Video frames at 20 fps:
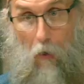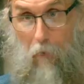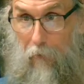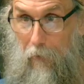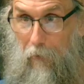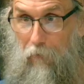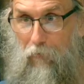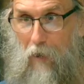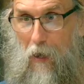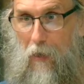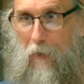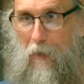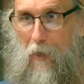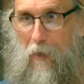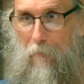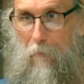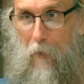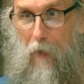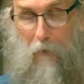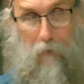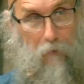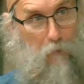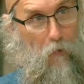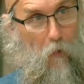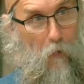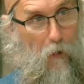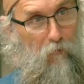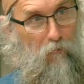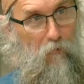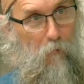he's got a lot of money.
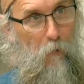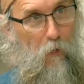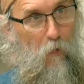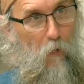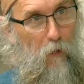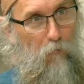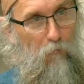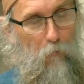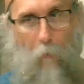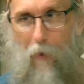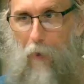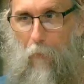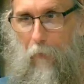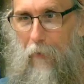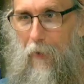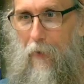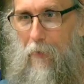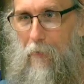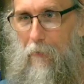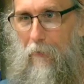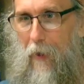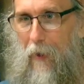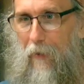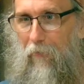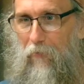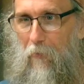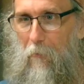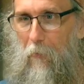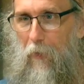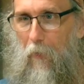Go ask him a question. Why would I
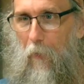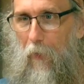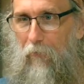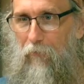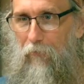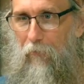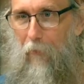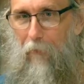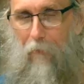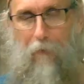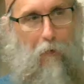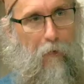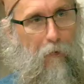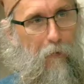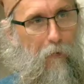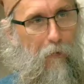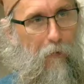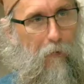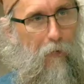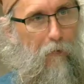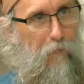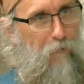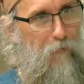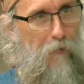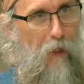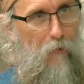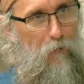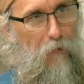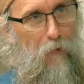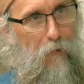ask him a question? That's
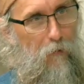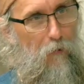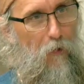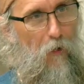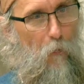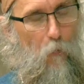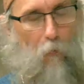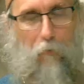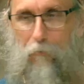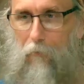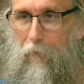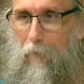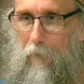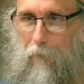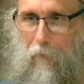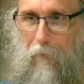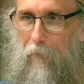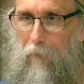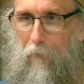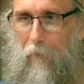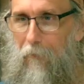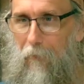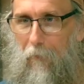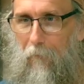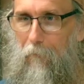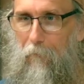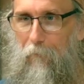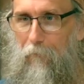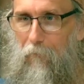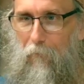nothing to do with
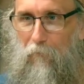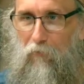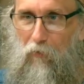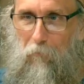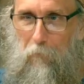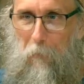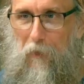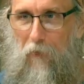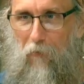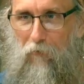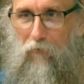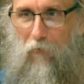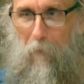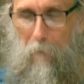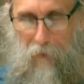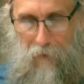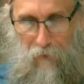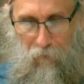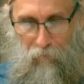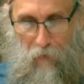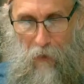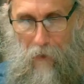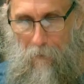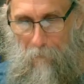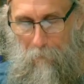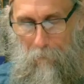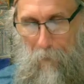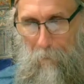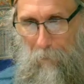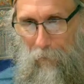just because somebody has
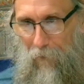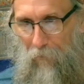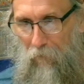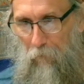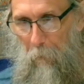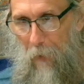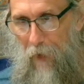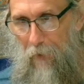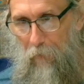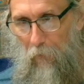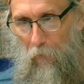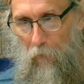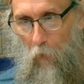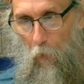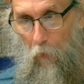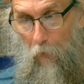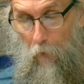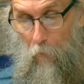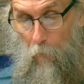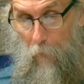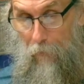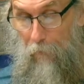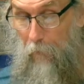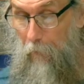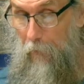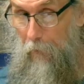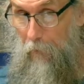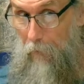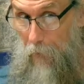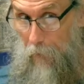been blessed by the Lord, whether
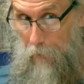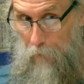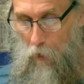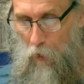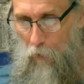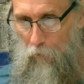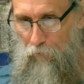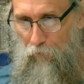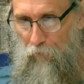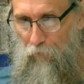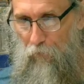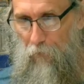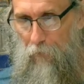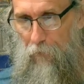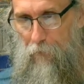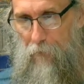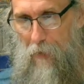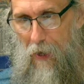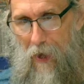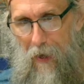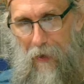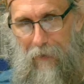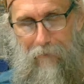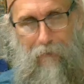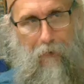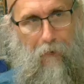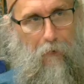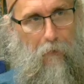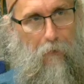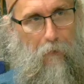he acknowledges it or not,
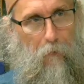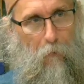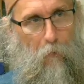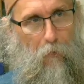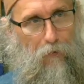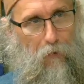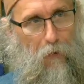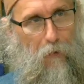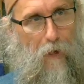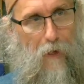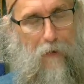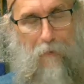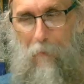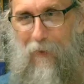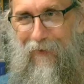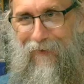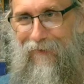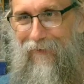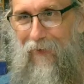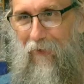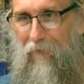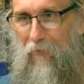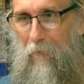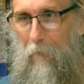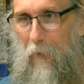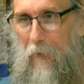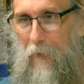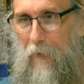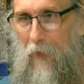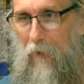with a lot of money, doesn't
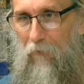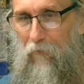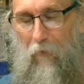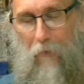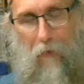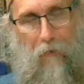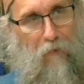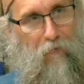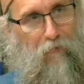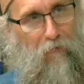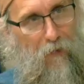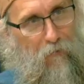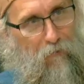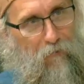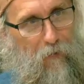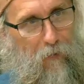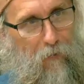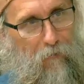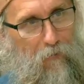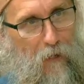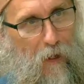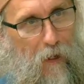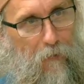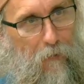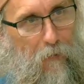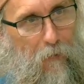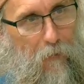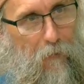mean he has a lick of sense in his head,